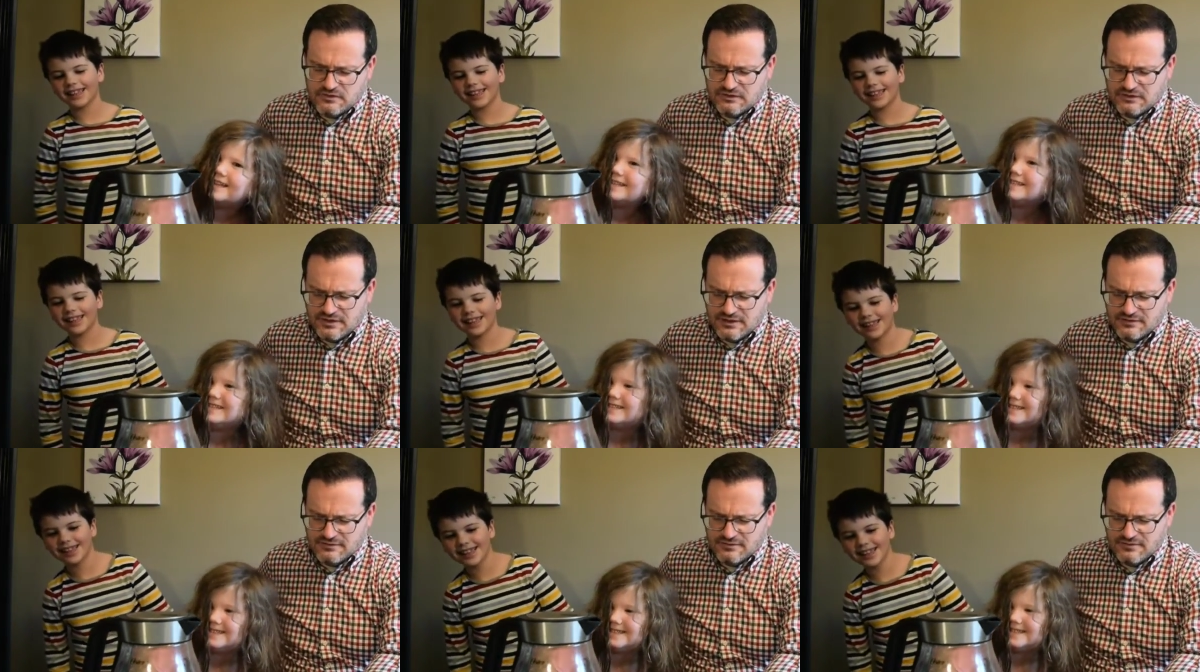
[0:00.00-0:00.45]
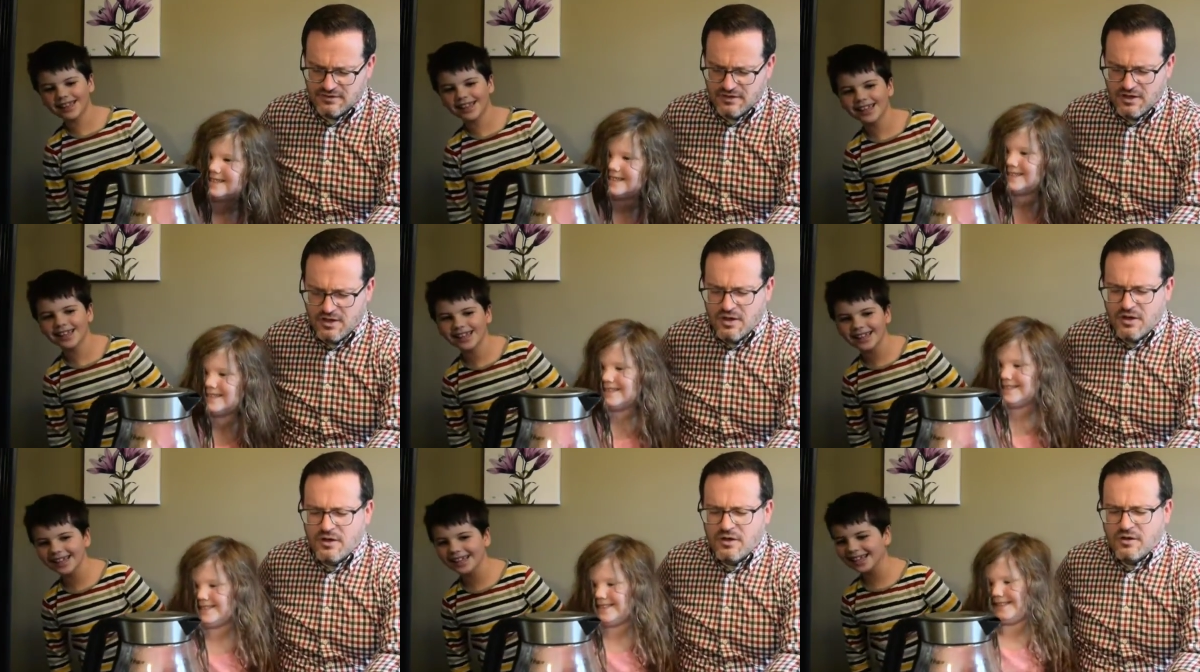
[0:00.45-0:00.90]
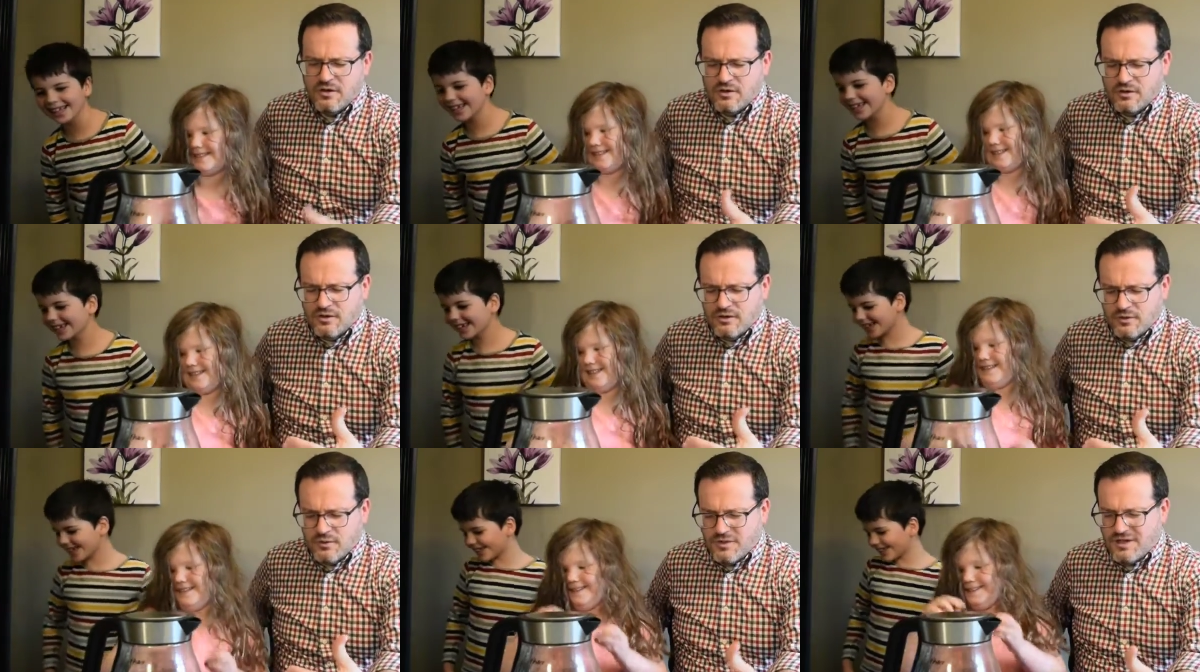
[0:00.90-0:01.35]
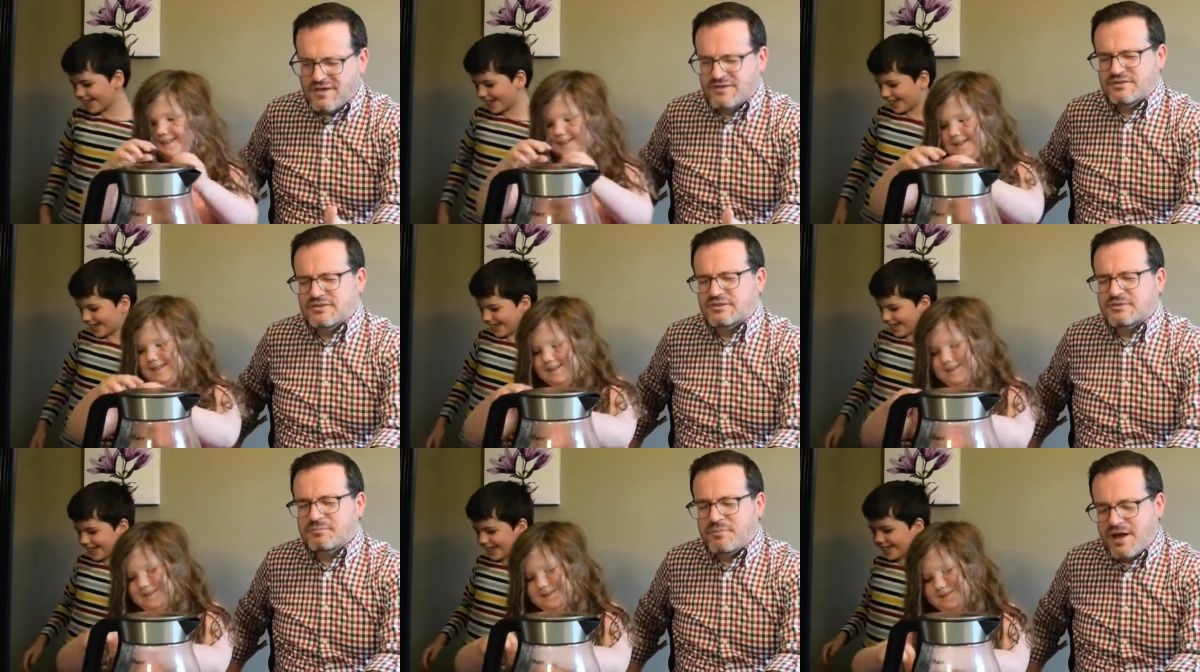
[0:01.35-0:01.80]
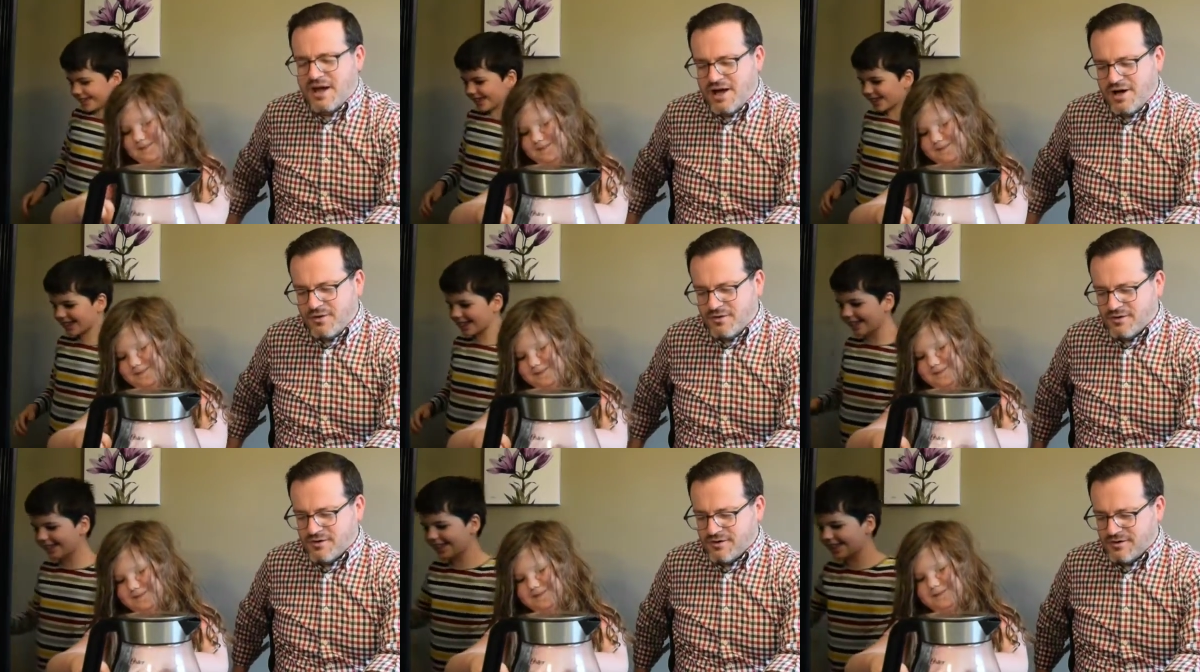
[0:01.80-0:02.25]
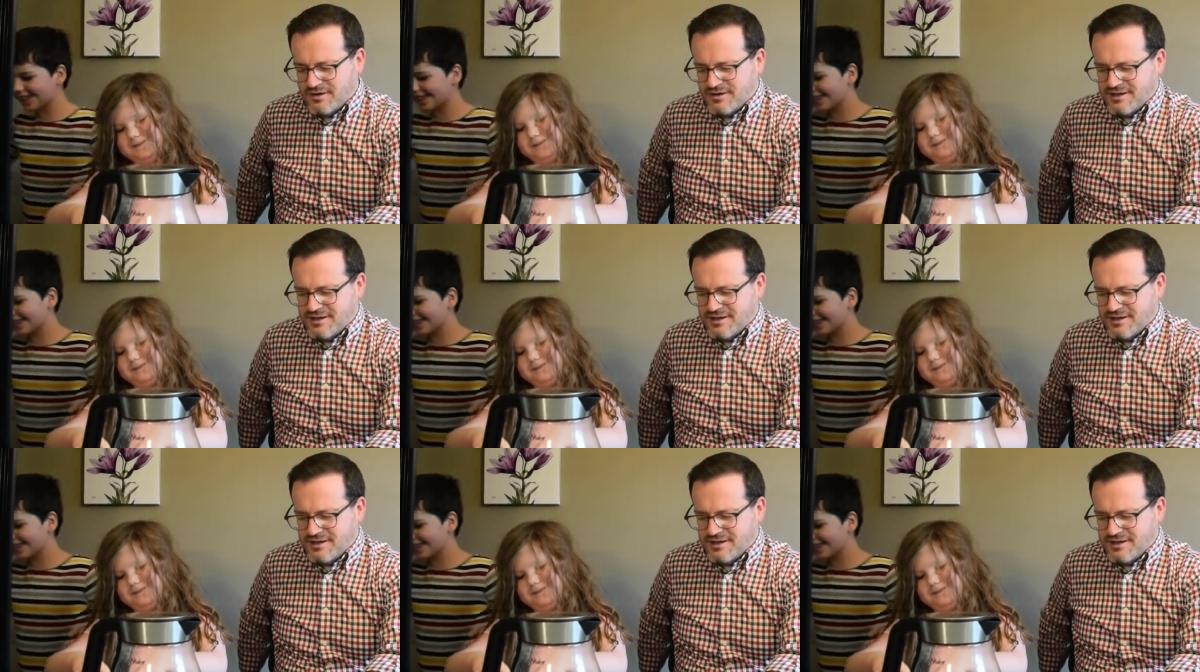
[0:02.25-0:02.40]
Speaker 1: Son who gives us power